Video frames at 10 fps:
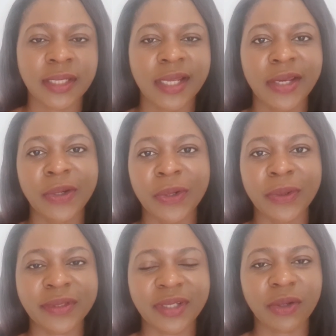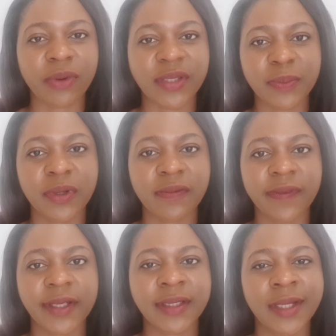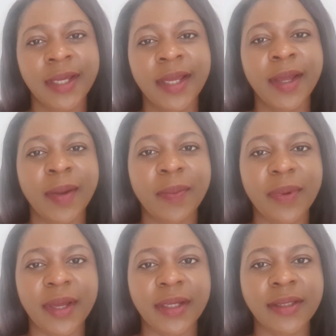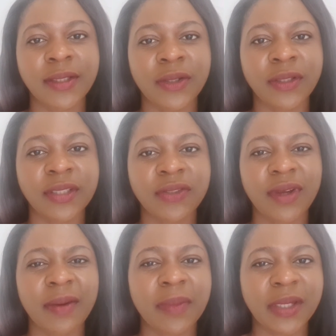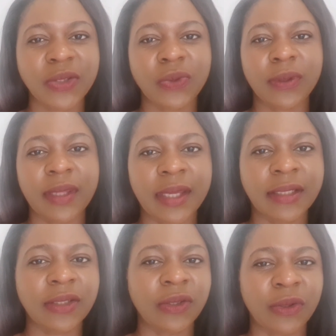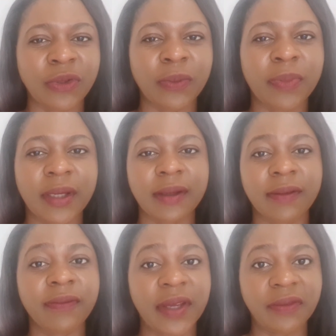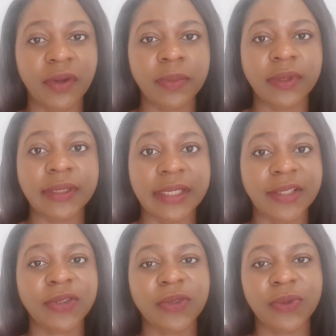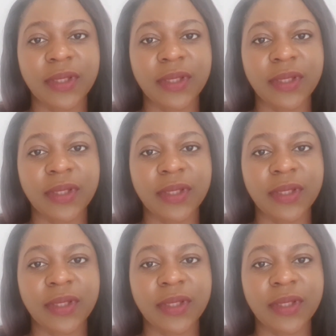And I know it's not always perfect, but just try and make sure that you pick a favorable day to